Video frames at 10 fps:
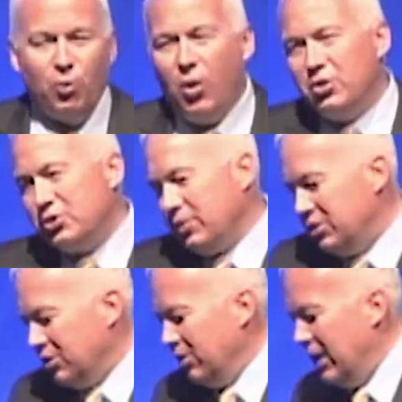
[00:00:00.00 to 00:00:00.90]
The Wall Street
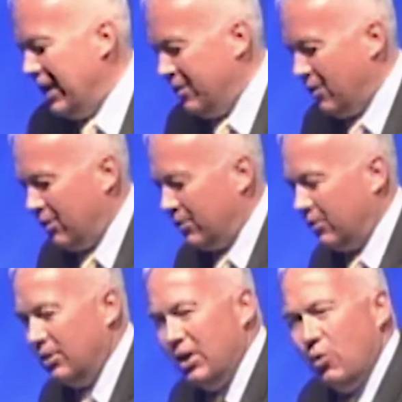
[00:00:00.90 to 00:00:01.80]
Journal had an
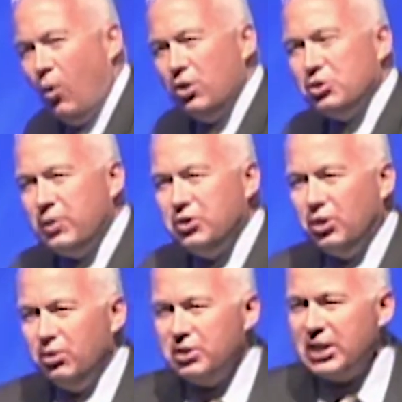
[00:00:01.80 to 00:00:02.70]
article. Wall Street
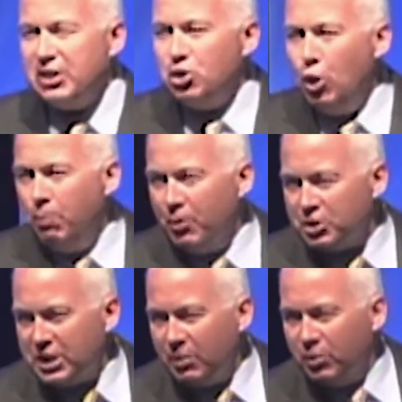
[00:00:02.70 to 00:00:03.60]
Journal said
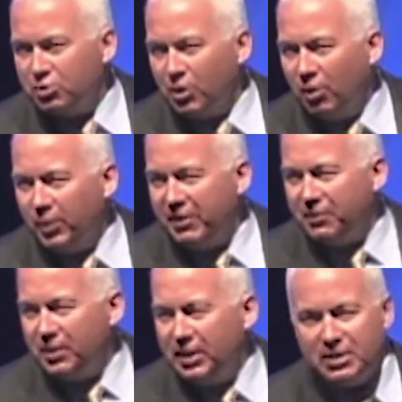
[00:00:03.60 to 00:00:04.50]
2% withdrawal rate
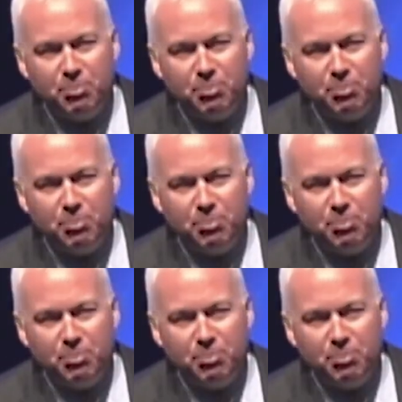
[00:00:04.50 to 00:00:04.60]
is